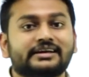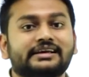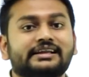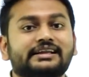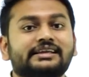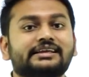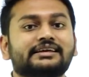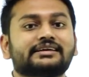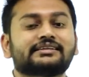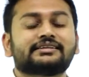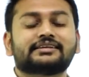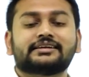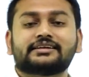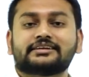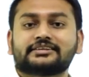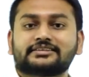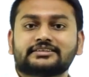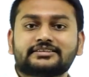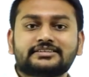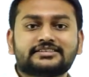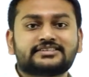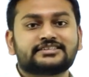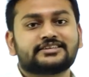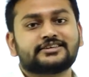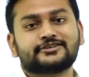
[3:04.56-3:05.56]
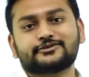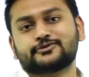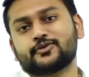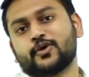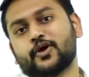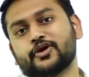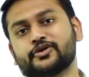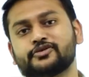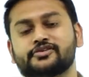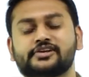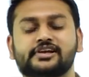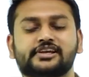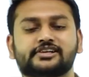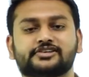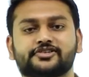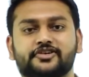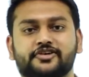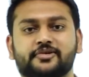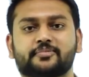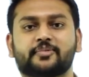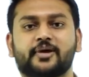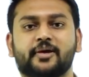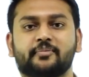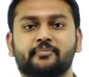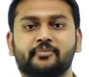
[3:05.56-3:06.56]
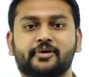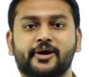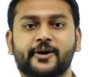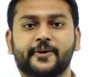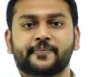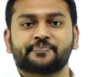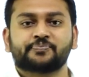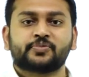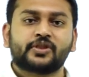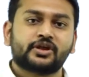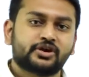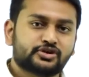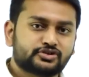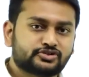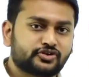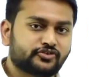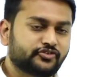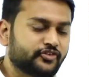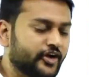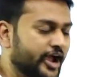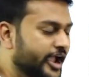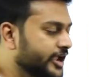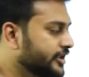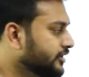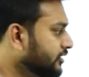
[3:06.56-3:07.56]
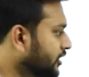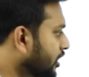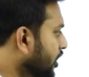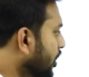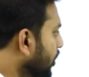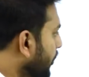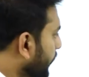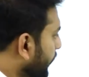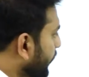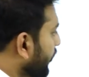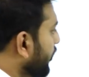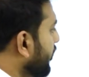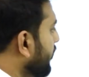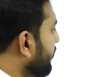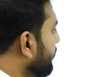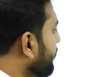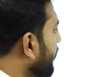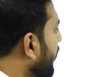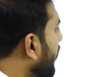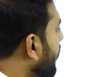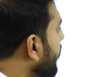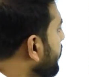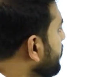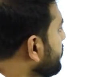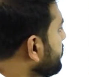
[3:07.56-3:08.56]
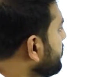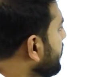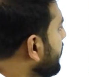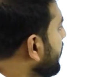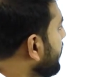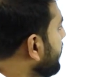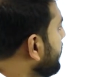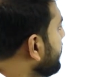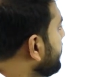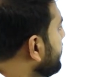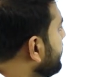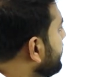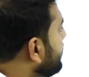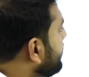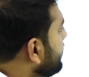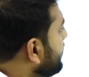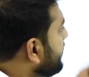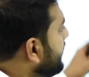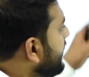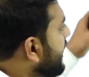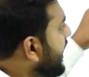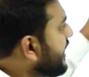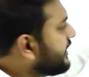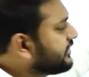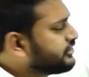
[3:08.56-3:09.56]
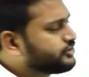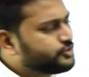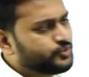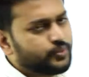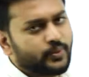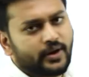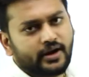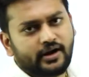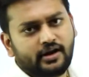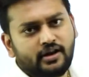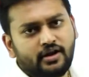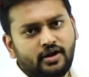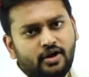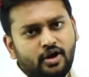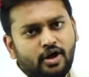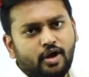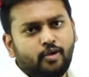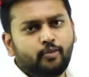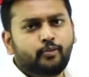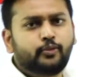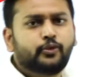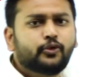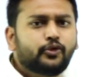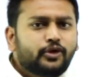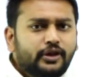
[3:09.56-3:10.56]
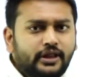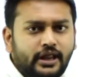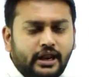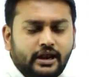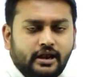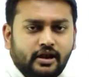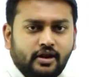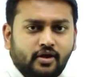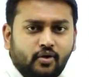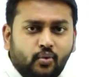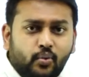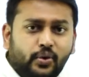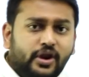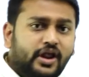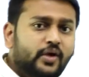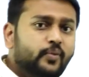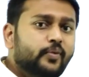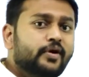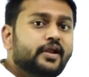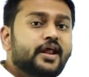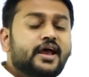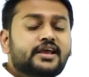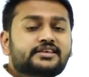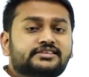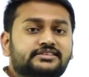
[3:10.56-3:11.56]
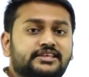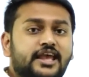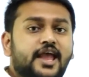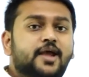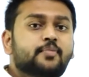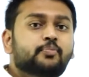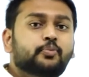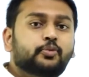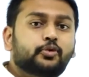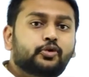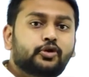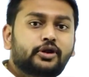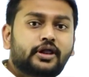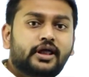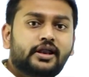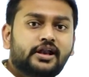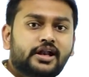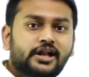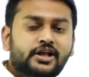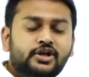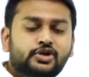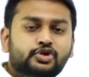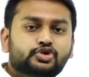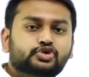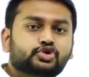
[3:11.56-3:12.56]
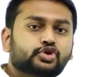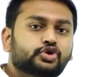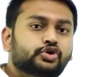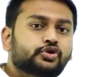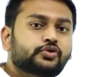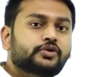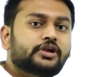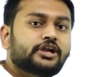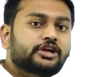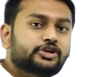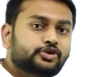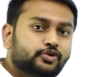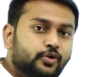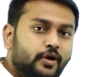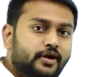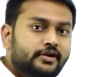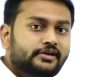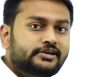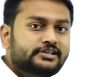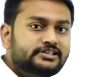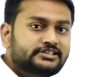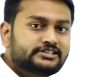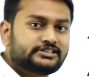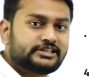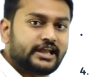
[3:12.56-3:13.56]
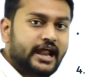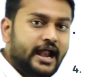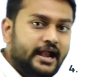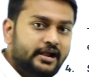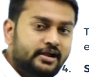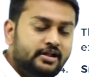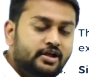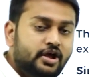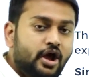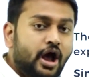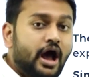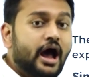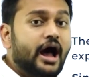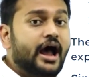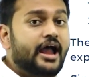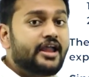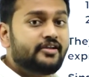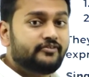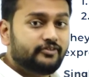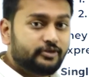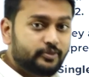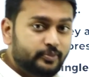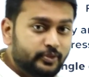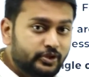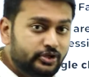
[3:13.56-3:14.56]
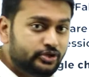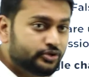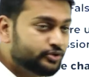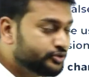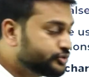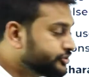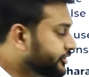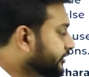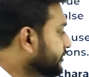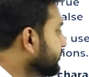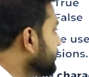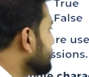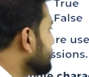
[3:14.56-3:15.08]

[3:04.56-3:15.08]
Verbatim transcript: real literals is what you need to remember. So fine, moving forward to the next one, Boolean. Whenever I say Boolean, so you need to understand, I will be using